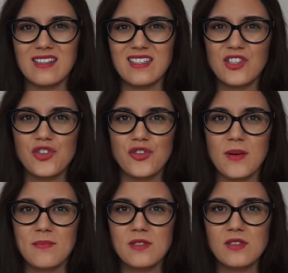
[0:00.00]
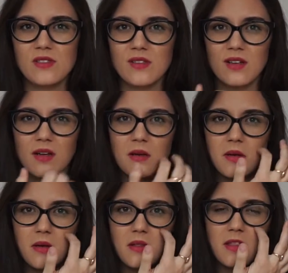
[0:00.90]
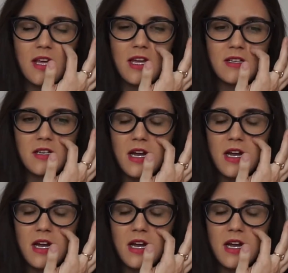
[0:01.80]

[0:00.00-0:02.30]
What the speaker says: strips things.